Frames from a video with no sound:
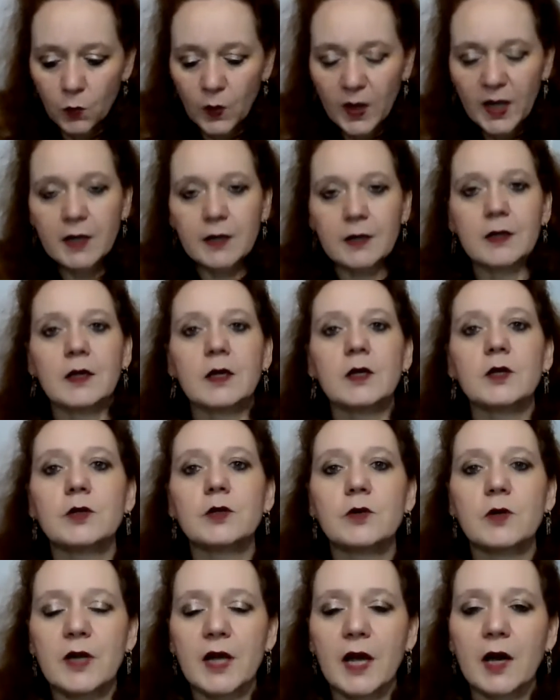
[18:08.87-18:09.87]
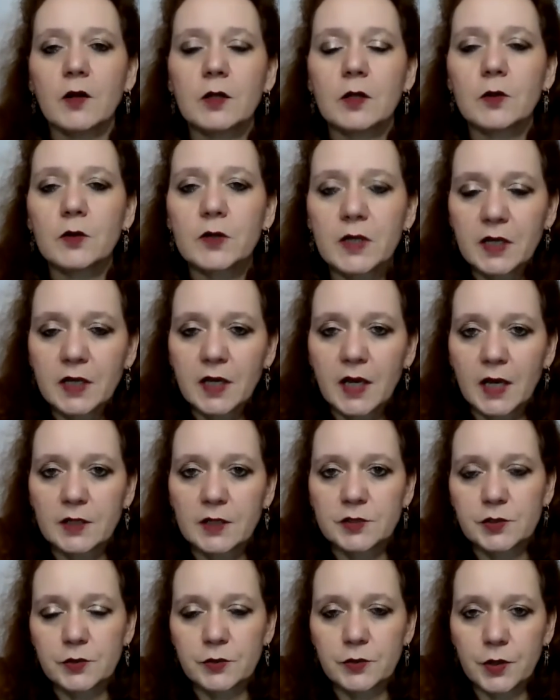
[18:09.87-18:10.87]
When you're now looking
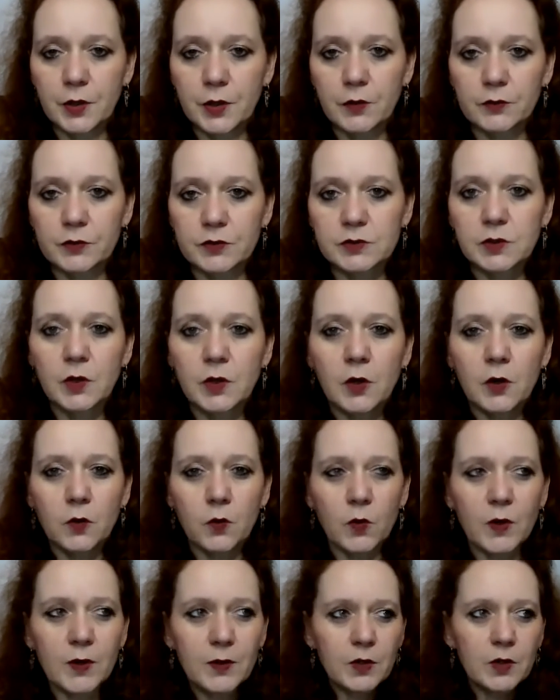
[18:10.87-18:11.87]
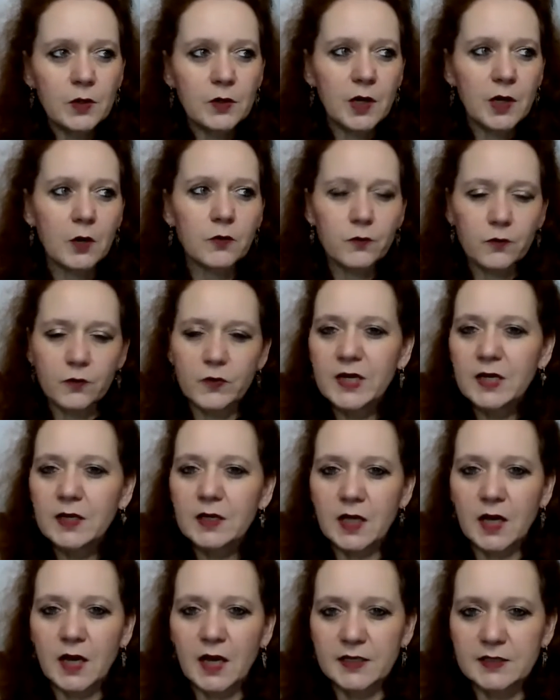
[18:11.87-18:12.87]
at your notes, when you're now
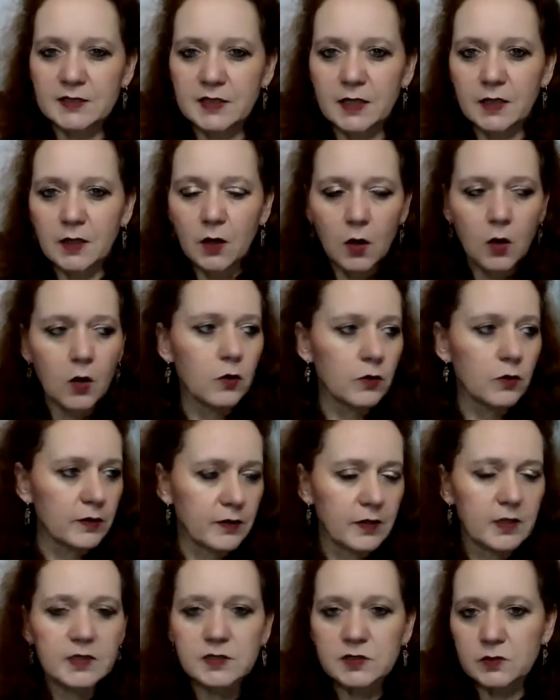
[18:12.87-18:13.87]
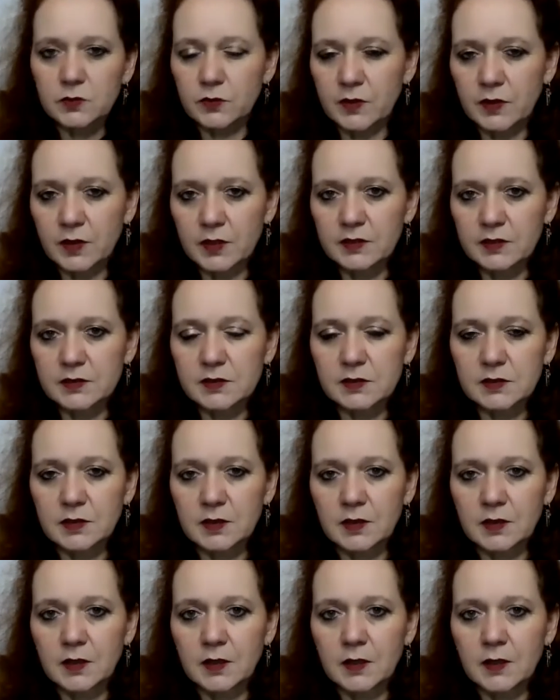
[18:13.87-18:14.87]
realizing, oh, this or this,